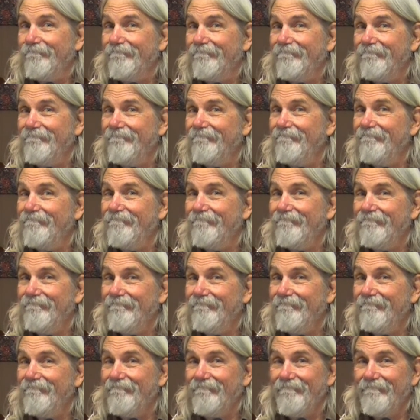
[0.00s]

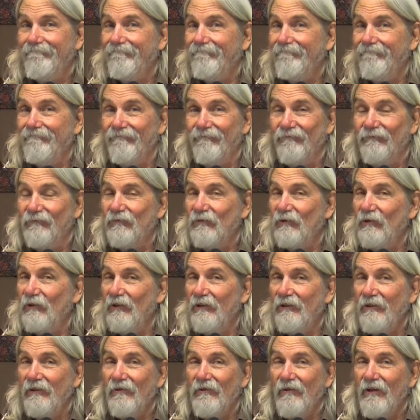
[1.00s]
Mm-mm-mm.
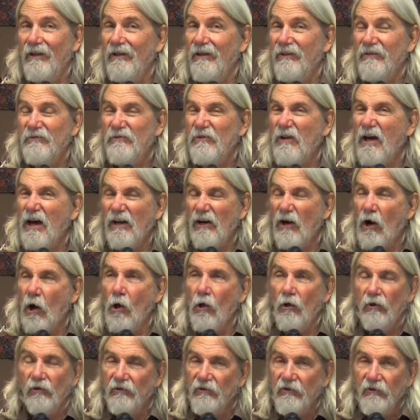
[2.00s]
See, then it's not
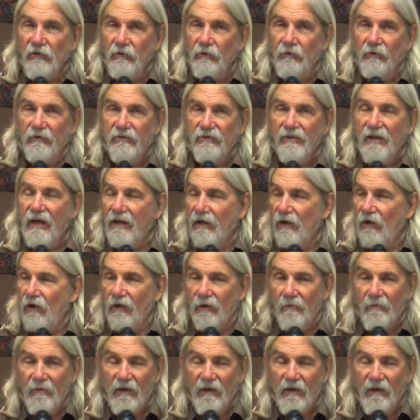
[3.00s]
all you. It's not all